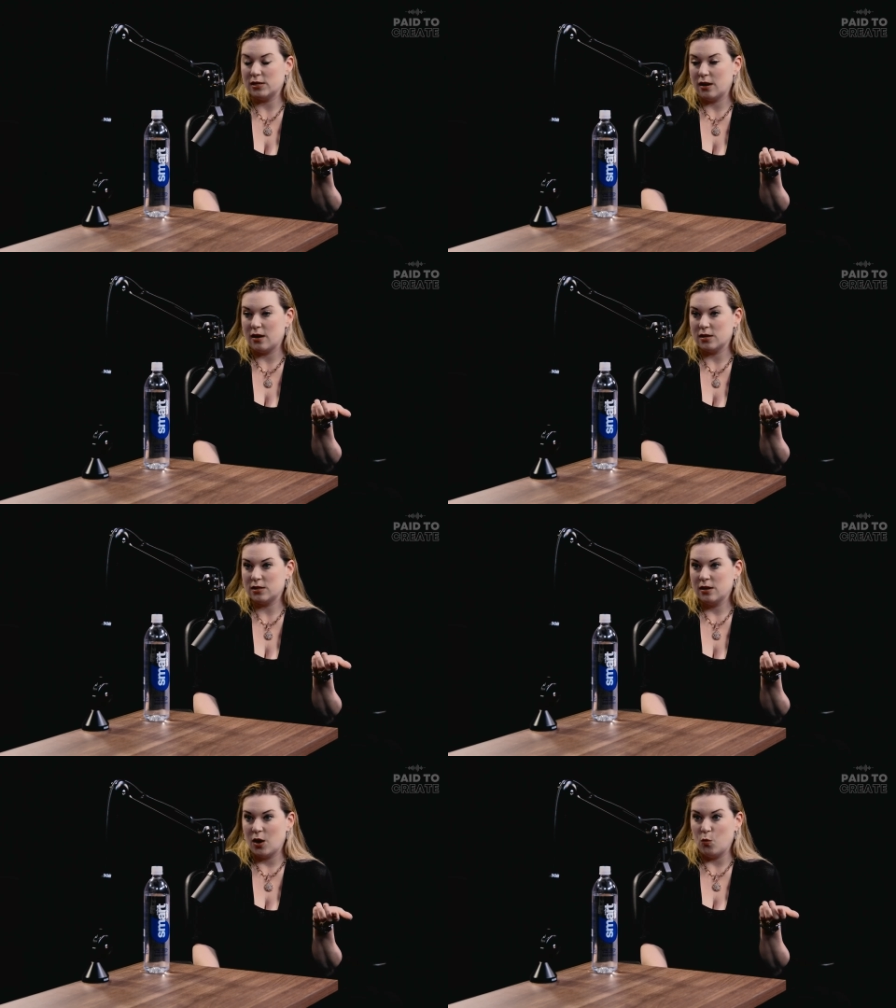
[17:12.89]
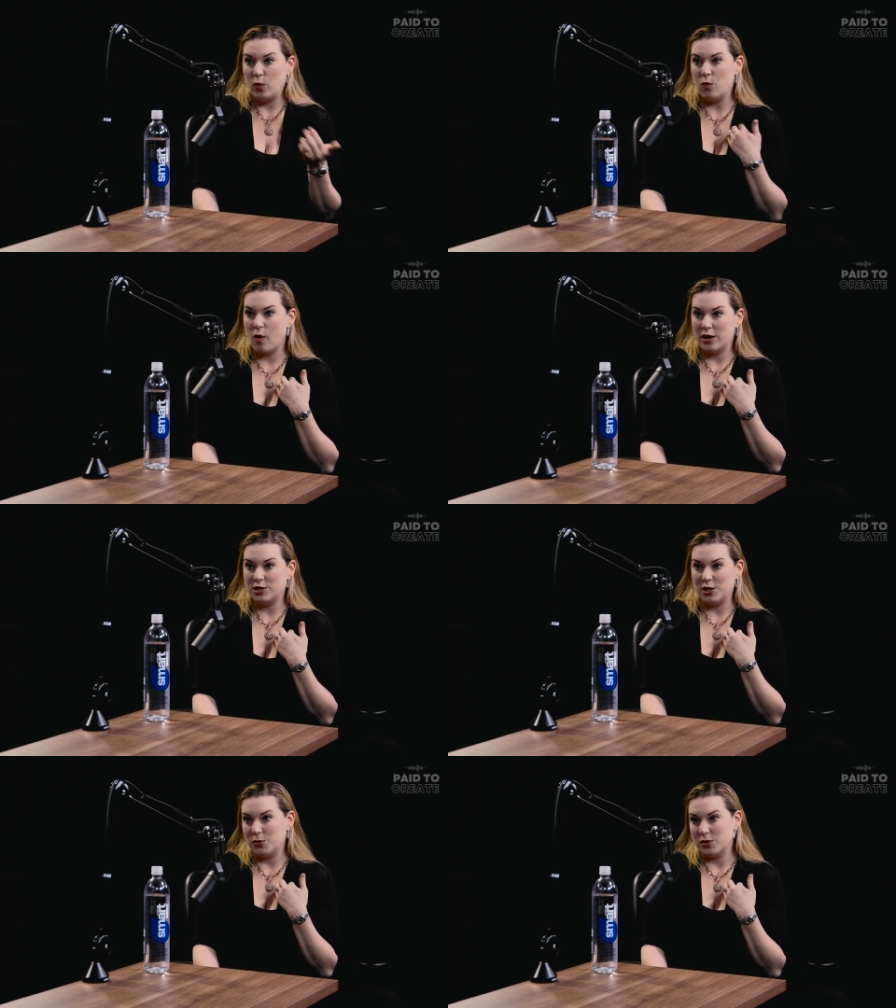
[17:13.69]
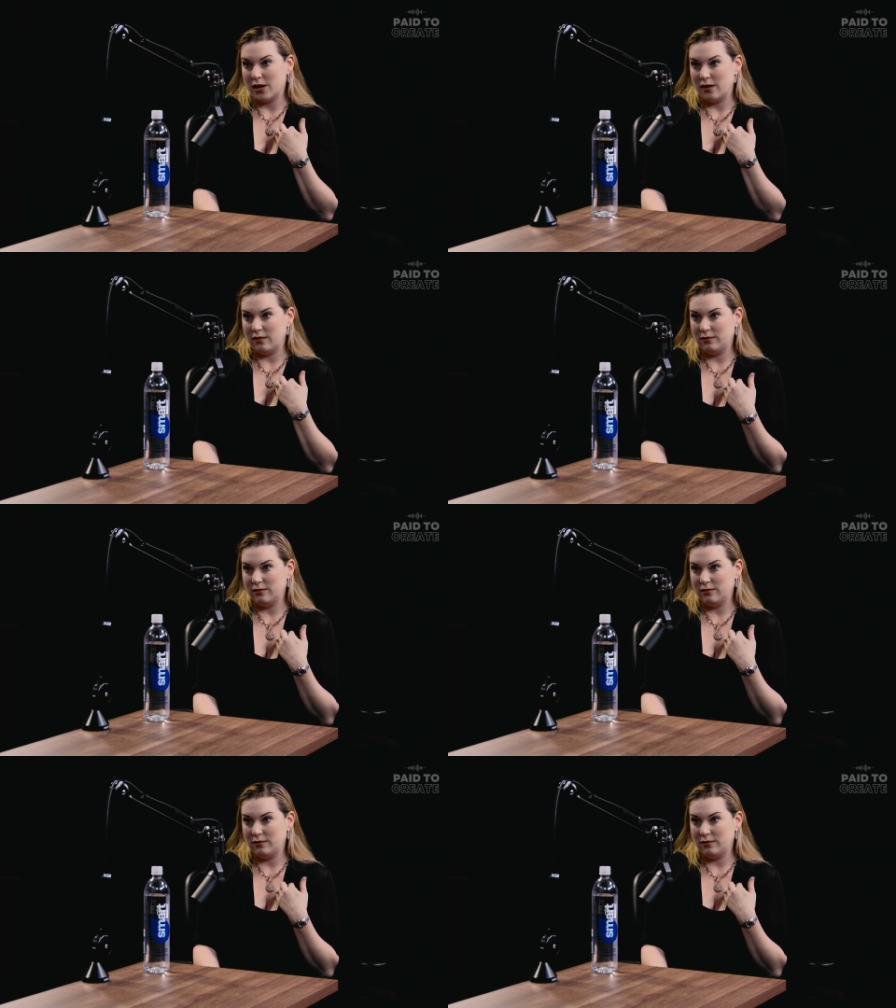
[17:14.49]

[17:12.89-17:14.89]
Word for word: to us and we wanted to use it.